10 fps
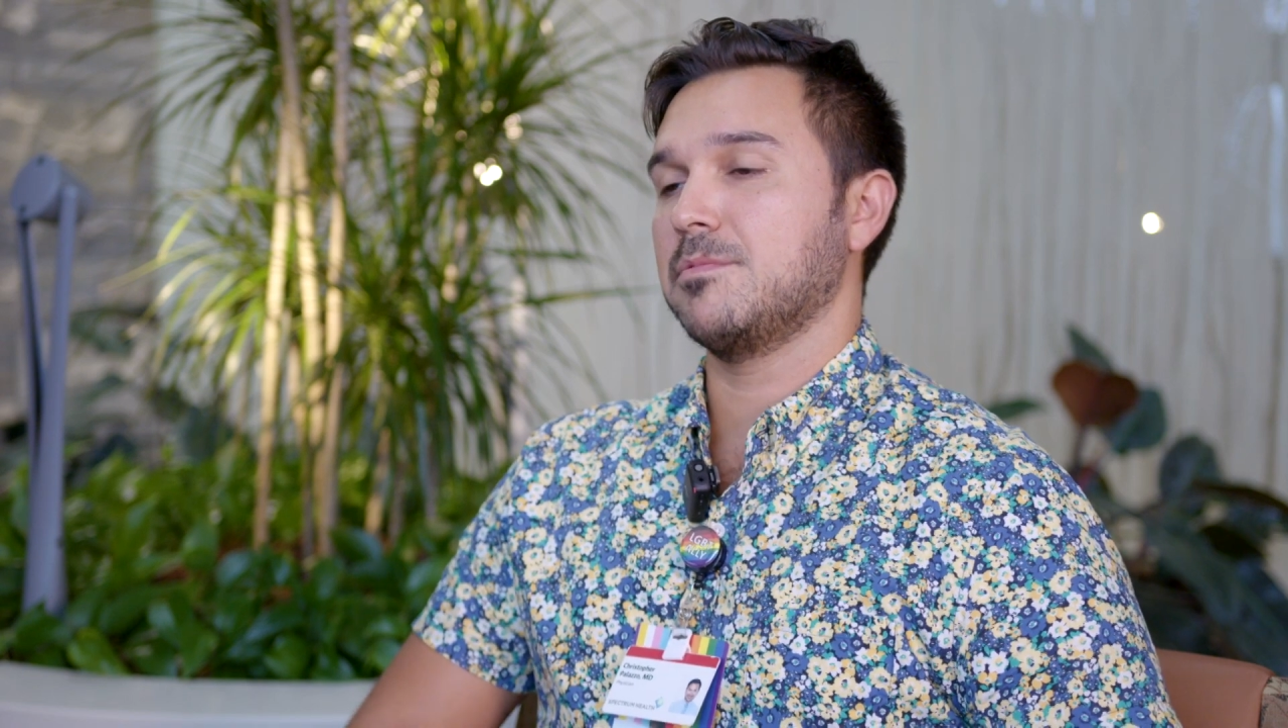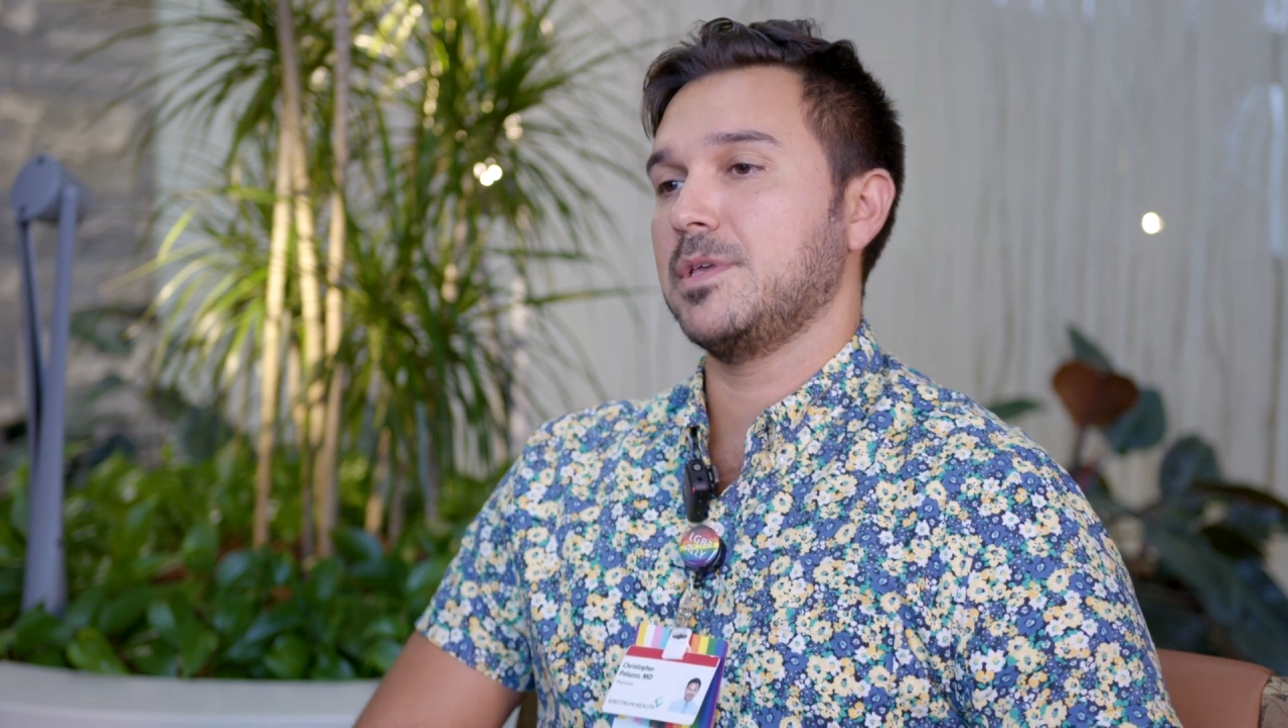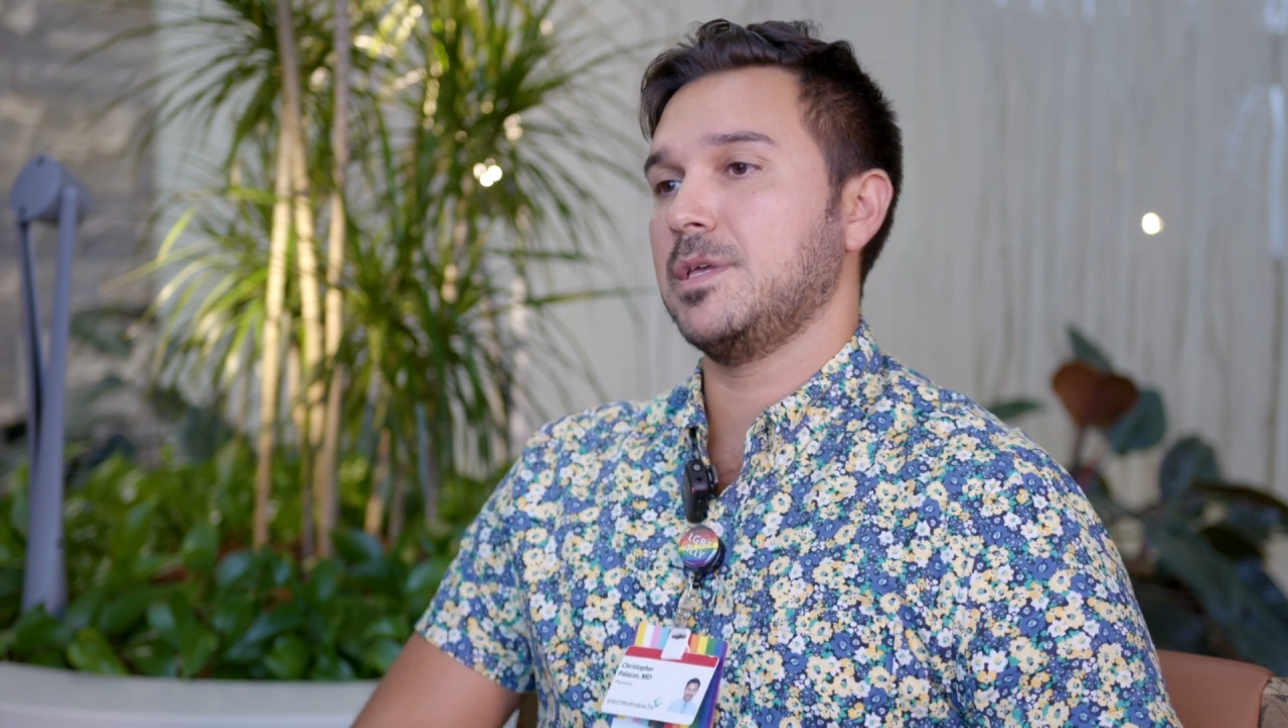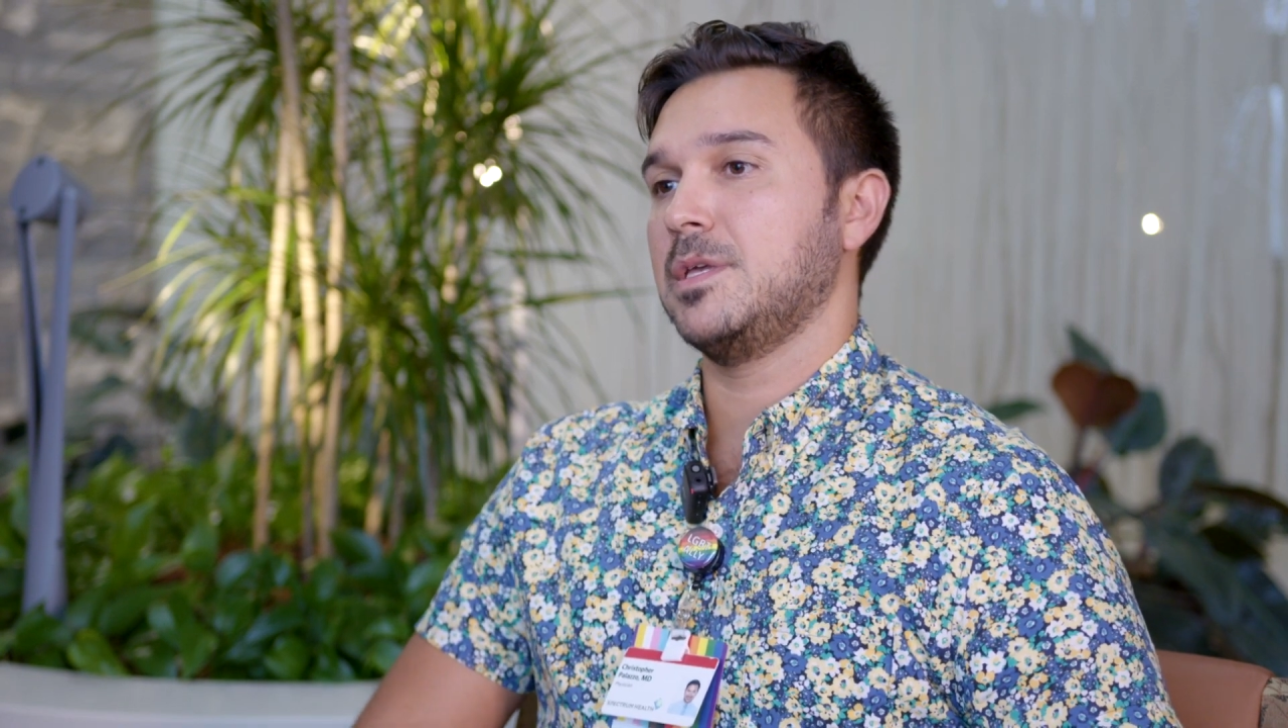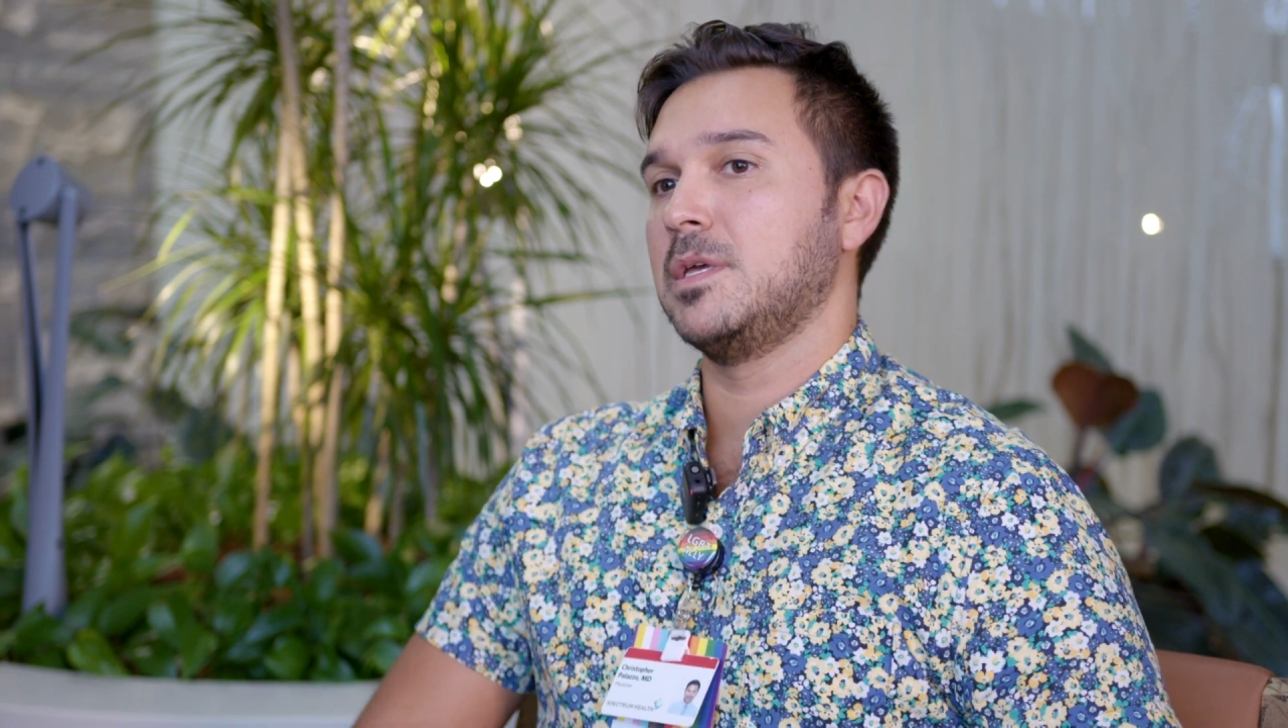
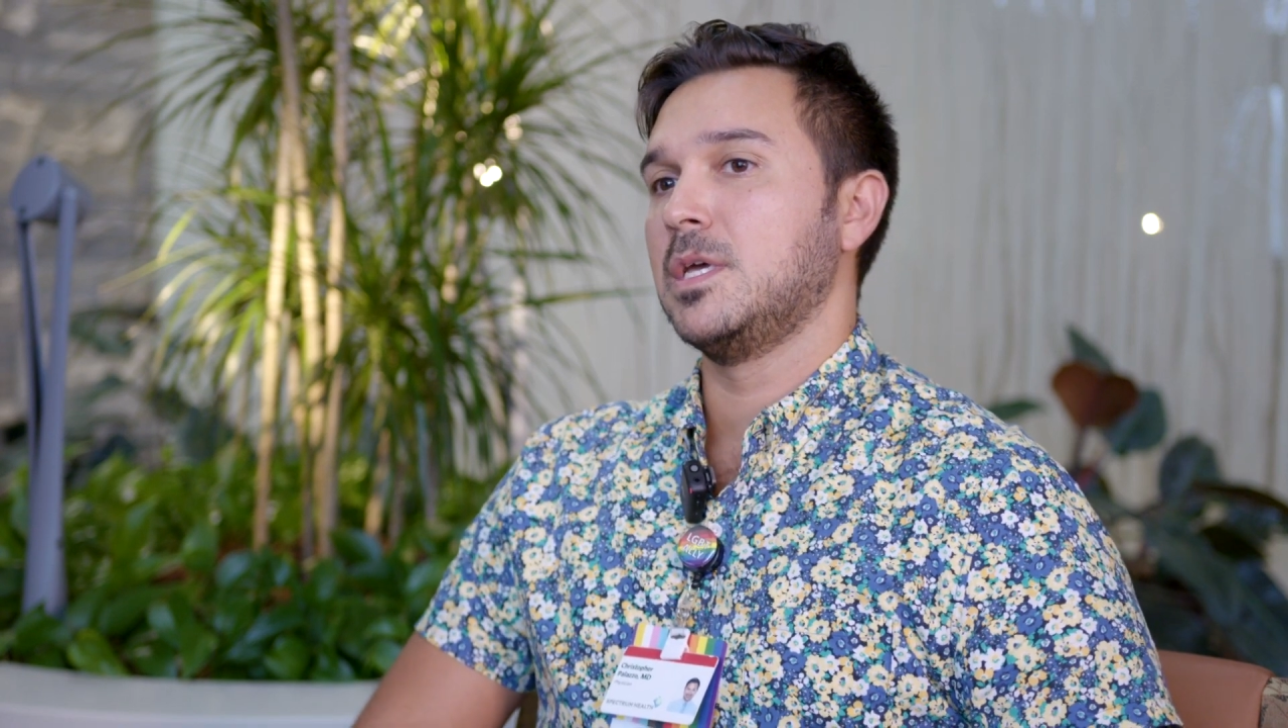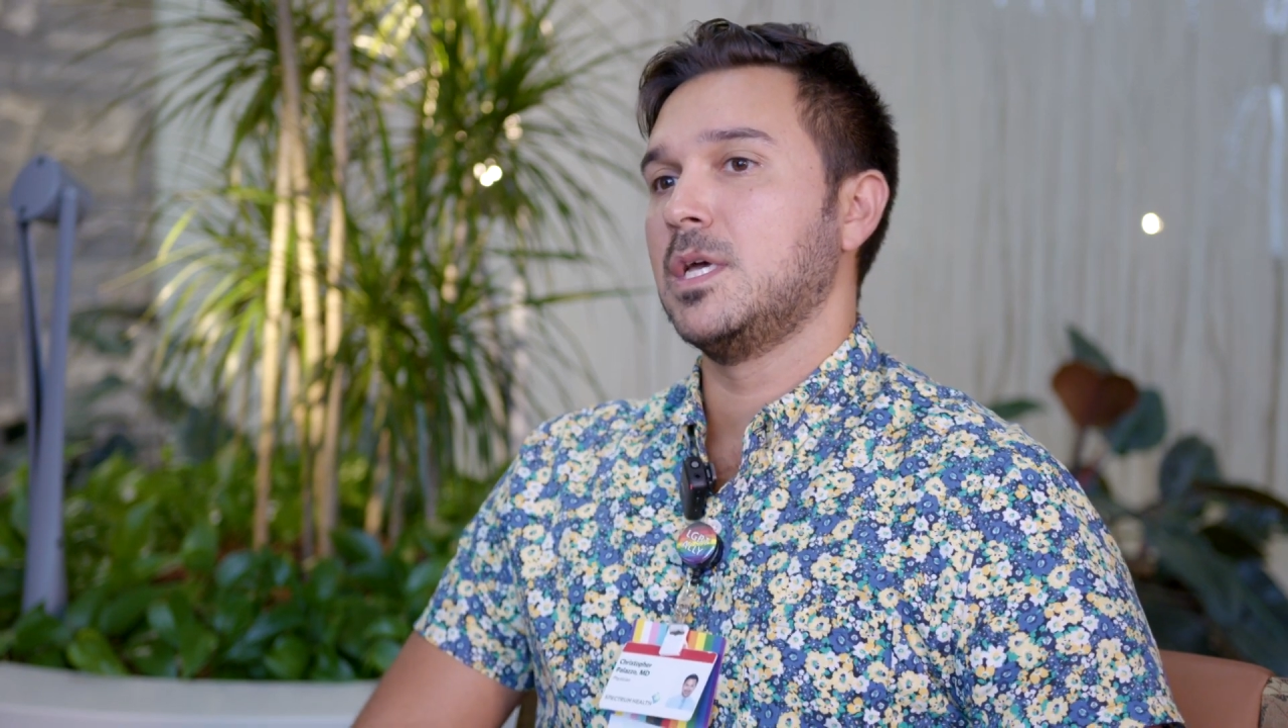we